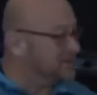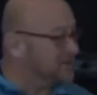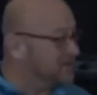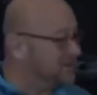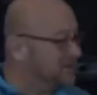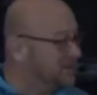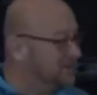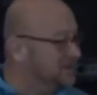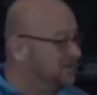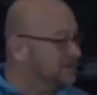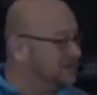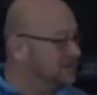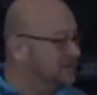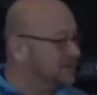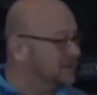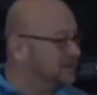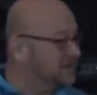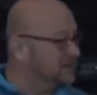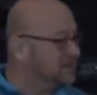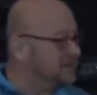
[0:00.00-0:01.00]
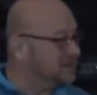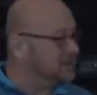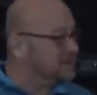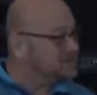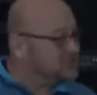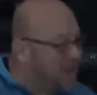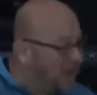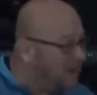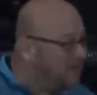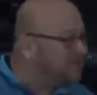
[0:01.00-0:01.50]
it.
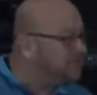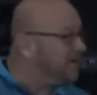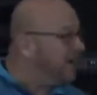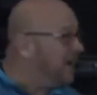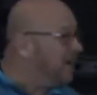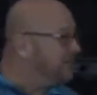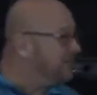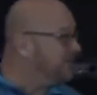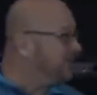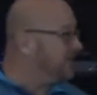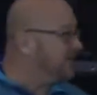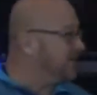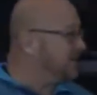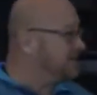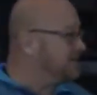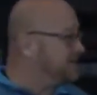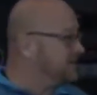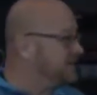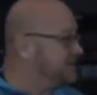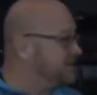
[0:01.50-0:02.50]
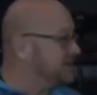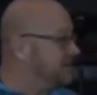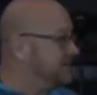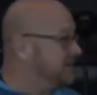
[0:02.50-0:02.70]
Don't fall for it.